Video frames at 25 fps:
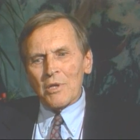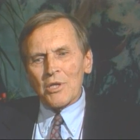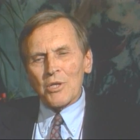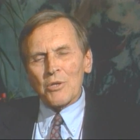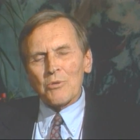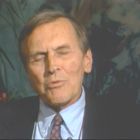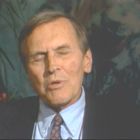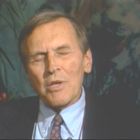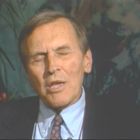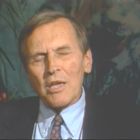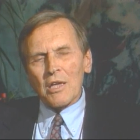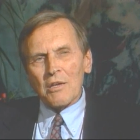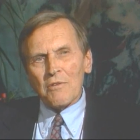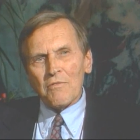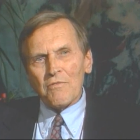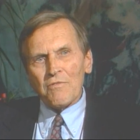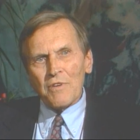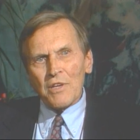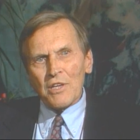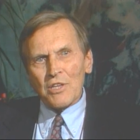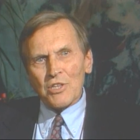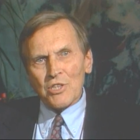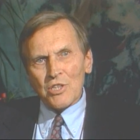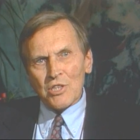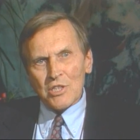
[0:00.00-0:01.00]
unique
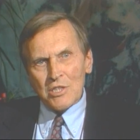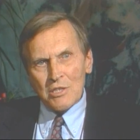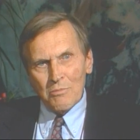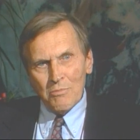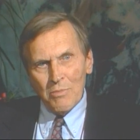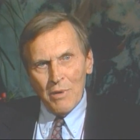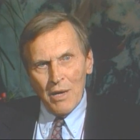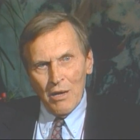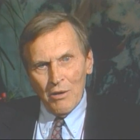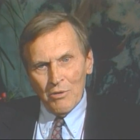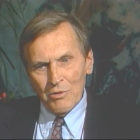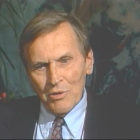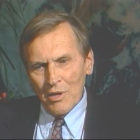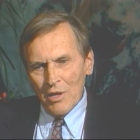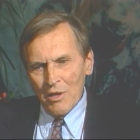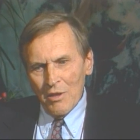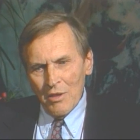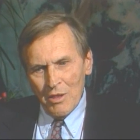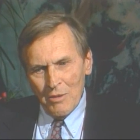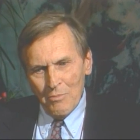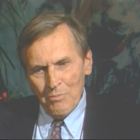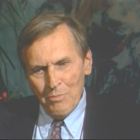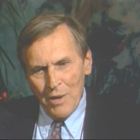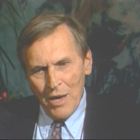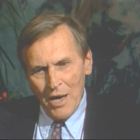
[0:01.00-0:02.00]
features about
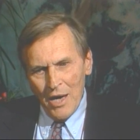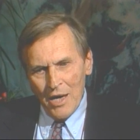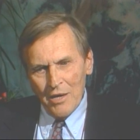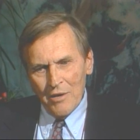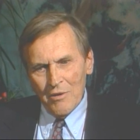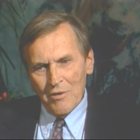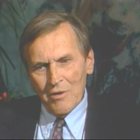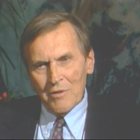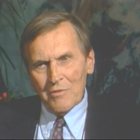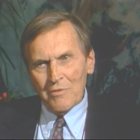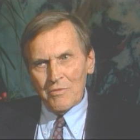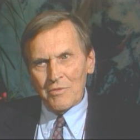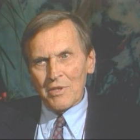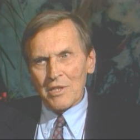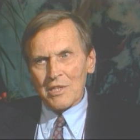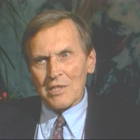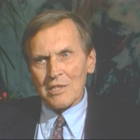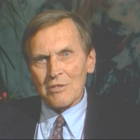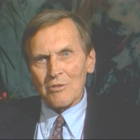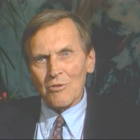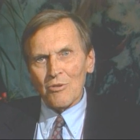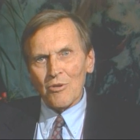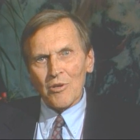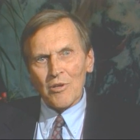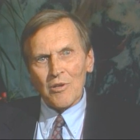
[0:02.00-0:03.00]
the pattern of
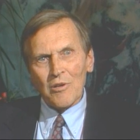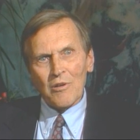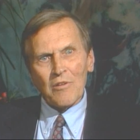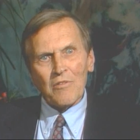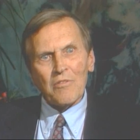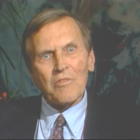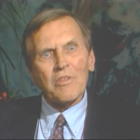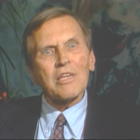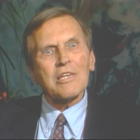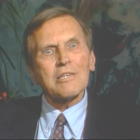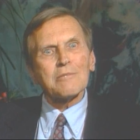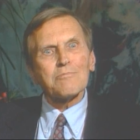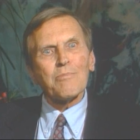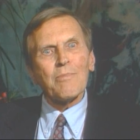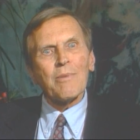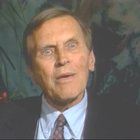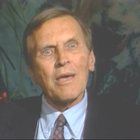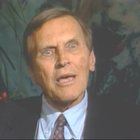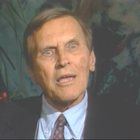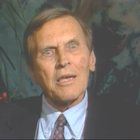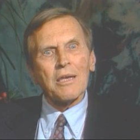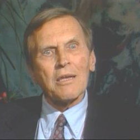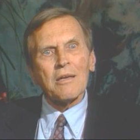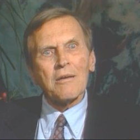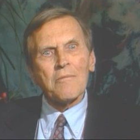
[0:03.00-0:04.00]
disorder of these
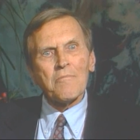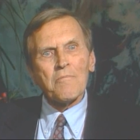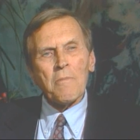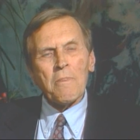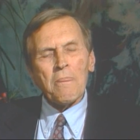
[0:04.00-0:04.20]
men